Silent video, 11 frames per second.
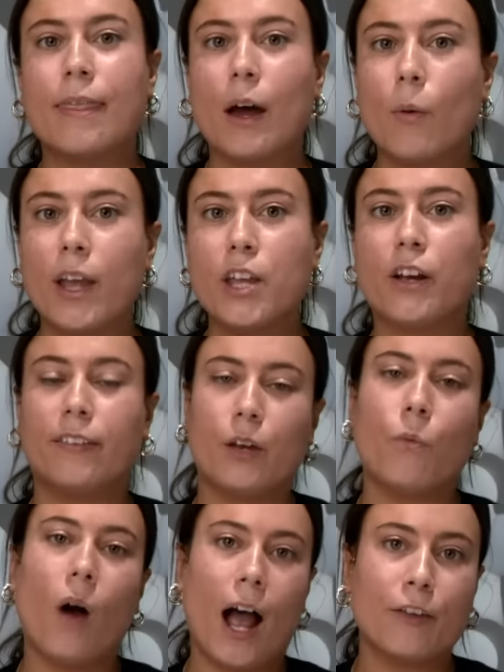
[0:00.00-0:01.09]
That way you can see
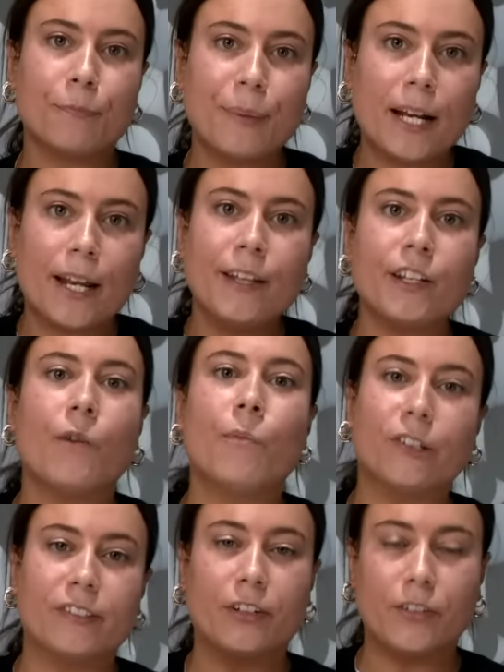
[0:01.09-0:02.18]
what has been cleaned and
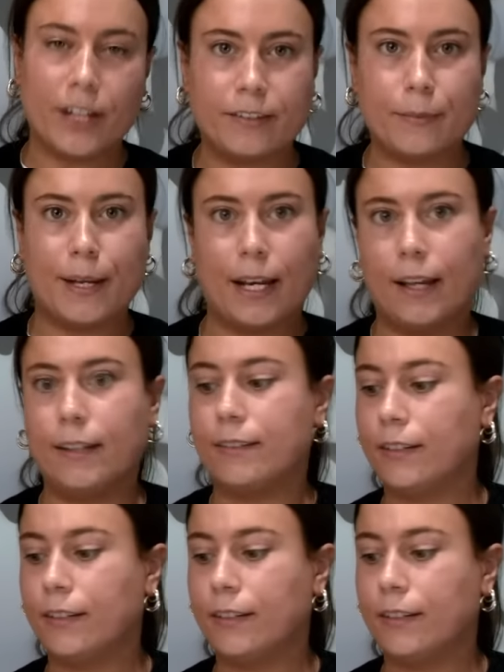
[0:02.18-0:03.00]
what still needs to be cleaned.